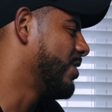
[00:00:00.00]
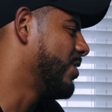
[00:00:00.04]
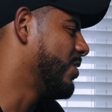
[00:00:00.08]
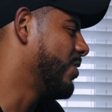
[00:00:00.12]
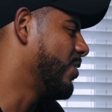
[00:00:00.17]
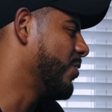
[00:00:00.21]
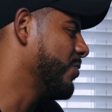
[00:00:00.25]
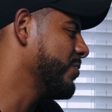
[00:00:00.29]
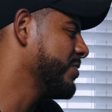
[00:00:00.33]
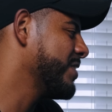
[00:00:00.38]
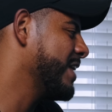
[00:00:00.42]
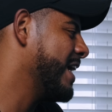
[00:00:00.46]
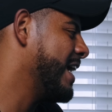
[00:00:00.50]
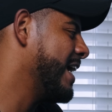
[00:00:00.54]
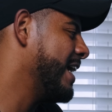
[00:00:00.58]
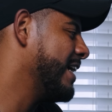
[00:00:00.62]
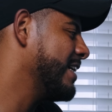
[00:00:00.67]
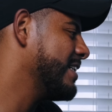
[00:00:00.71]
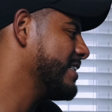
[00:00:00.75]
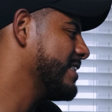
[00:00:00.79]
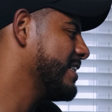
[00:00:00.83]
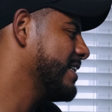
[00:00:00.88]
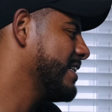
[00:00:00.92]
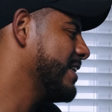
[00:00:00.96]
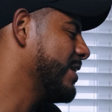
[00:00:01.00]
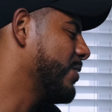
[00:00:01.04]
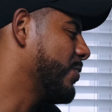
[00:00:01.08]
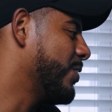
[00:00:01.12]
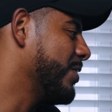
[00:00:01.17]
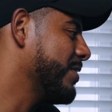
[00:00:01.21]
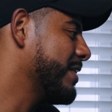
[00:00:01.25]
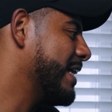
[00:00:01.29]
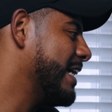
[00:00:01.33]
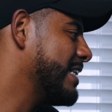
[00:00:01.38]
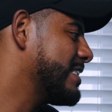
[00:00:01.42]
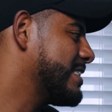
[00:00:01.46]
Over that,
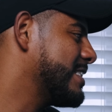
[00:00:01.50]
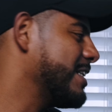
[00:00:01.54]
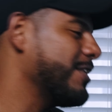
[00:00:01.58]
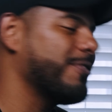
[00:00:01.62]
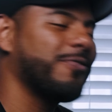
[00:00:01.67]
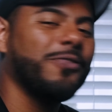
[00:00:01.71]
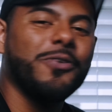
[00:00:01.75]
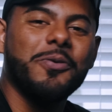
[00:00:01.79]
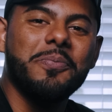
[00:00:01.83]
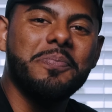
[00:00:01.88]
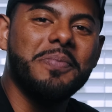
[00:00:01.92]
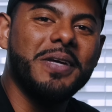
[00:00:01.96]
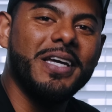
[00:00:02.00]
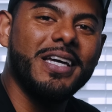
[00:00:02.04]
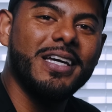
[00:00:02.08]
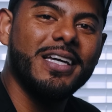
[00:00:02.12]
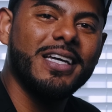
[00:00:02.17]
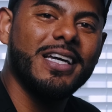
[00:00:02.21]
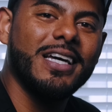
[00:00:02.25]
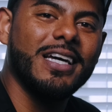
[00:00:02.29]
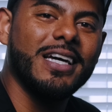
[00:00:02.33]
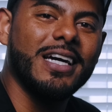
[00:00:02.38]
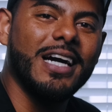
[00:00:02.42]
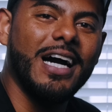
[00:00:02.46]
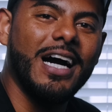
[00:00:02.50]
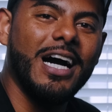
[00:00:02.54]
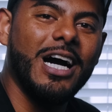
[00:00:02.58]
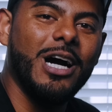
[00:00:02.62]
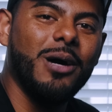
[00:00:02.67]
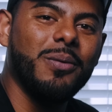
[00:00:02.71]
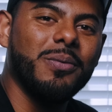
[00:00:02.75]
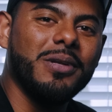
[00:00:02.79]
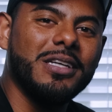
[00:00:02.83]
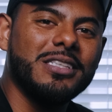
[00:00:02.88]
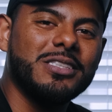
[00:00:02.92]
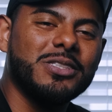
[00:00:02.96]
well, that's it for me.
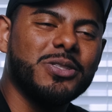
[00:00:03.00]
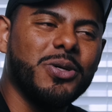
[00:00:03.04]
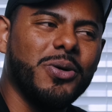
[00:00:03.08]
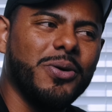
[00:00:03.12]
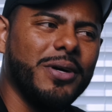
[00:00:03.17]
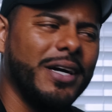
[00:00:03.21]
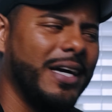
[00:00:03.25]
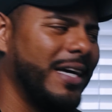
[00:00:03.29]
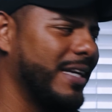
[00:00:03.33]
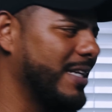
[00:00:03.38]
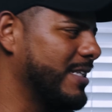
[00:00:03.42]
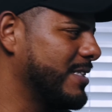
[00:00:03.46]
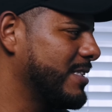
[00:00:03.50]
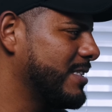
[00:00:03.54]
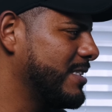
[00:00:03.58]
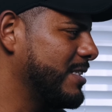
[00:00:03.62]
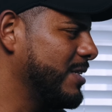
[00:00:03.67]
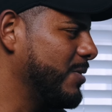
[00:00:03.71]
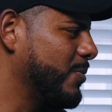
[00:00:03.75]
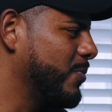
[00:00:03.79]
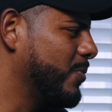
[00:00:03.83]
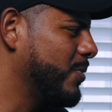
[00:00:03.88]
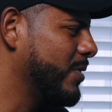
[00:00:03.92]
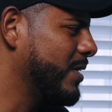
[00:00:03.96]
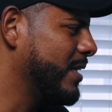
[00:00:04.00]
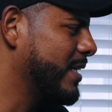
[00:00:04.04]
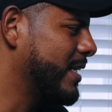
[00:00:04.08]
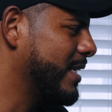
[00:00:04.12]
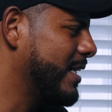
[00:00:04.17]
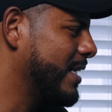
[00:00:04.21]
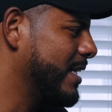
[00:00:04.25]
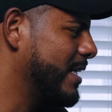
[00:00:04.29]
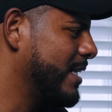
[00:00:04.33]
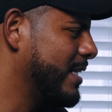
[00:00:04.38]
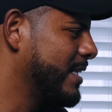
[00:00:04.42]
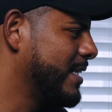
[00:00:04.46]
Let's go ahead and see
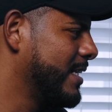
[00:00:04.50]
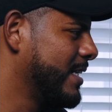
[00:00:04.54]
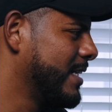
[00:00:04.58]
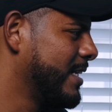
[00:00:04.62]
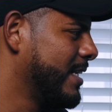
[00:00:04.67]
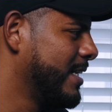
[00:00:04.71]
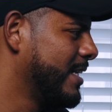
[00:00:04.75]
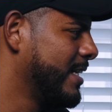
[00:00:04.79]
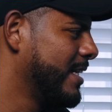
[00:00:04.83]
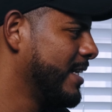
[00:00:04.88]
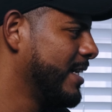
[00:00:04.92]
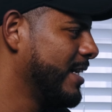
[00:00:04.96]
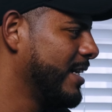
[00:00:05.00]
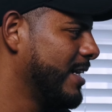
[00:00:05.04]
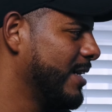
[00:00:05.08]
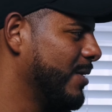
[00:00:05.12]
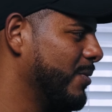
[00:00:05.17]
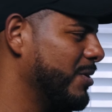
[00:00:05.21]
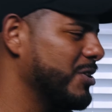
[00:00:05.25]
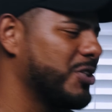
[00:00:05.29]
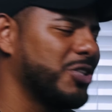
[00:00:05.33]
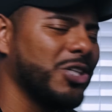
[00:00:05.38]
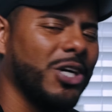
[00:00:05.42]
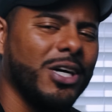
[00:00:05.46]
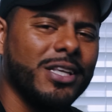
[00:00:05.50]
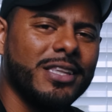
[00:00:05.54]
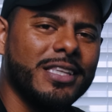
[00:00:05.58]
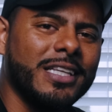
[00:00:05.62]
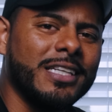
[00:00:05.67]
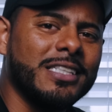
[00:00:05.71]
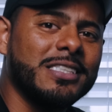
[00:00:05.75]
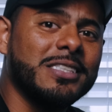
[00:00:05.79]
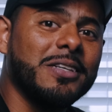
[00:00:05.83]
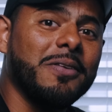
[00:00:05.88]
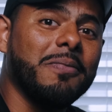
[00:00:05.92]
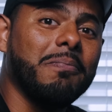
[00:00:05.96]
what John
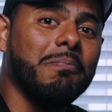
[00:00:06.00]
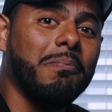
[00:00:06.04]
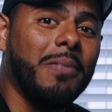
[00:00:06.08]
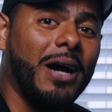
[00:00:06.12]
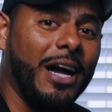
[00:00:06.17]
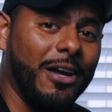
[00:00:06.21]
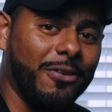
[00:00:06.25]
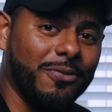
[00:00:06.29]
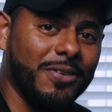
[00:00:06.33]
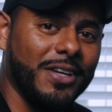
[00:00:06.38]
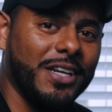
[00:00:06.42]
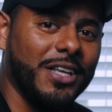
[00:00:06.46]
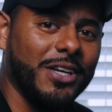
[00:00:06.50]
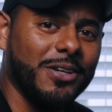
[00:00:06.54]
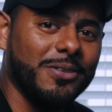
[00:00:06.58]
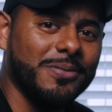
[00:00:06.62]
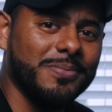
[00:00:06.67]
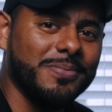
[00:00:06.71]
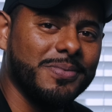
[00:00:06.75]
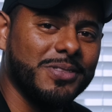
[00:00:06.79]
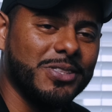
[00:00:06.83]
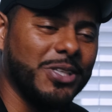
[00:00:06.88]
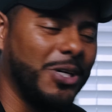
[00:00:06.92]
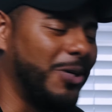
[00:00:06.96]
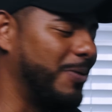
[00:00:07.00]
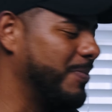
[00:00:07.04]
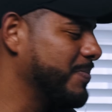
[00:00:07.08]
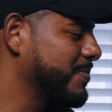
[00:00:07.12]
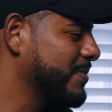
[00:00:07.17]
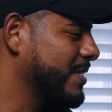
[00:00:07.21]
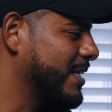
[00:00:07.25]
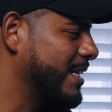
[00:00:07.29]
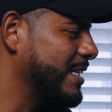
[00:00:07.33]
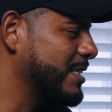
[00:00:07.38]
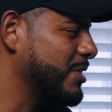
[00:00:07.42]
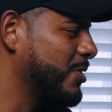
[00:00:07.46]
thinks of my video. So
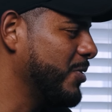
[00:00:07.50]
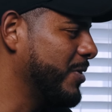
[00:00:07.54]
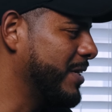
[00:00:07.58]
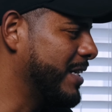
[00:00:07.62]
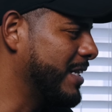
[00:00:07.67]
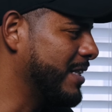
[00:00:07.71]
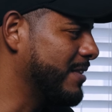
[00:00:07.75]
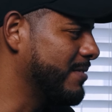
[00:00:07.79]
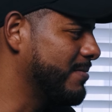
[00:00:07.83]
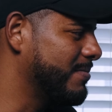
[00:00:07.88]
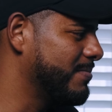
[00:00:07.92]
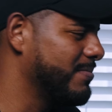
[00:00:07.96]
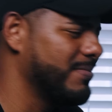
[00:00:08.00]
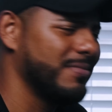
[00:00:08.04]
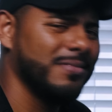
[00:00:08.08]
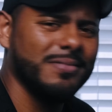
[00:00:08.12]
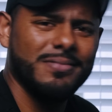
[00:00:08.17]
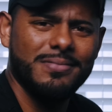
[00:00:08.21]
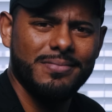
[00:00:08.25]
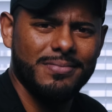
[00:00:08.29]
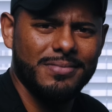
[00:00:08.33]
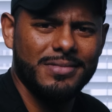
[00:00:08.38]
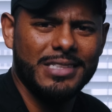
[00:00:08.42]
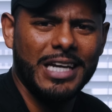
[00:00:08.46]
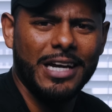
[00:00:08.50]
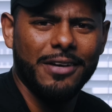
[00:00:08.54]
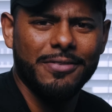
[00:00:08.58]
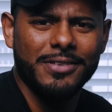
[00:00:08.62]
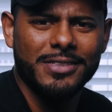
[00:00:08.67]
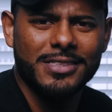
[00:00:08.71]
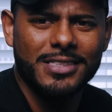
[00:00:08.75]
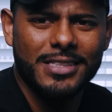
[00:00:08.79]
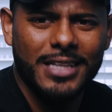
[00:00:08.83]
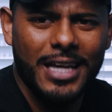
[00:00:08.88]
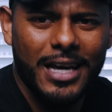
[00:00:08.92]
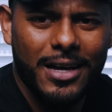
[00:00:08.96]
let's go ahead and dive
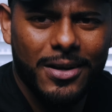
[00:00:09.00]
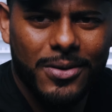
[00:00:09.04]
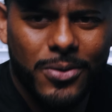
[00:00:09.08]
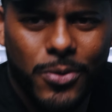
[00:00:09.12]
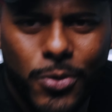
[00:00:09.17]
into that.